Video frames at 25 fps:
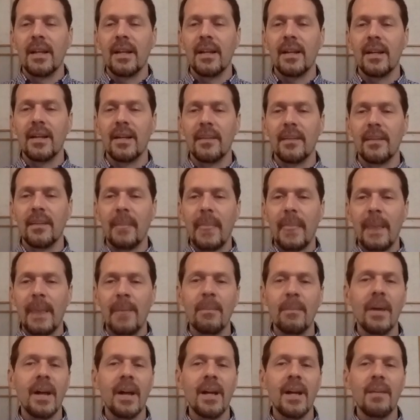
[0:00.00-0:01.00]

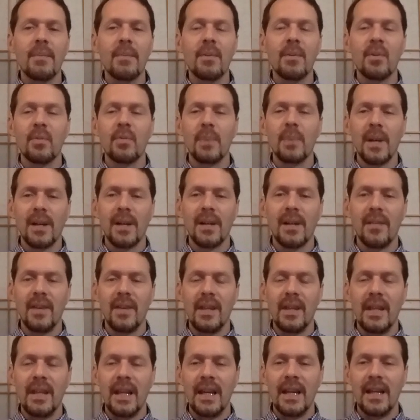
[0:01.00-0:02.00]
And my perspective
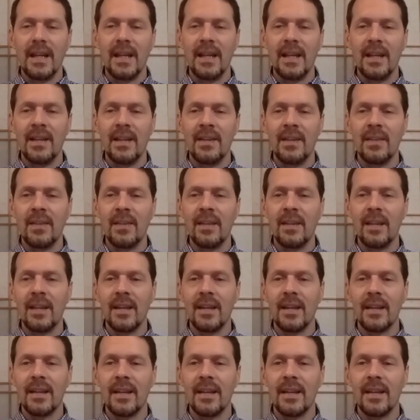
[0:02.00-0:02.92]
on that is that